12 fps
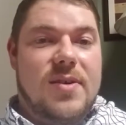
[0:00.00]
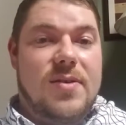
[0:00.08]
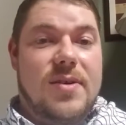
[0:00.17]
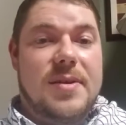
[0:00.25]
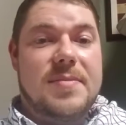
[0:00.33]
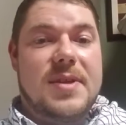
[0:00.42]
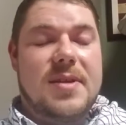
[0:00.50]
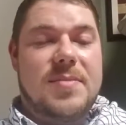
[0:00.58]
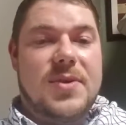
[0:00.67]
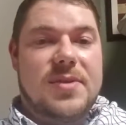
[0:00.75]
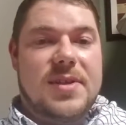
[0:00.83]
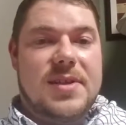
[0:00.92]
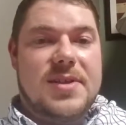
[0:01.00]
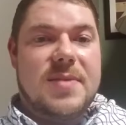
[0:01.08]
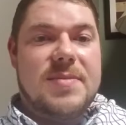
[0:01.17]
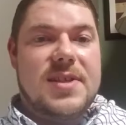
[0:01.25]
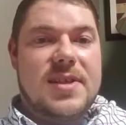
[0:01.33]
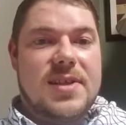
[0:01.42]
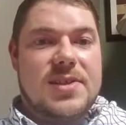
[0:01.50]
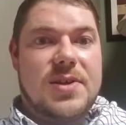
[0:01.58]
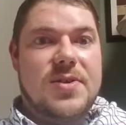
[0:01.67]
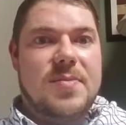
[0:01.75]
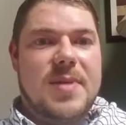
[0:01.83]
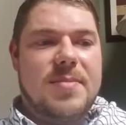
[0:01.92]
or even the ability to jump seat as a
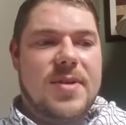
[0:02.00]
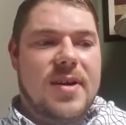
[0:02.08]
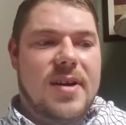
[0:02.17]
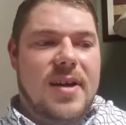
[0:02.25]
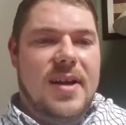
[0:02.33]
crew member.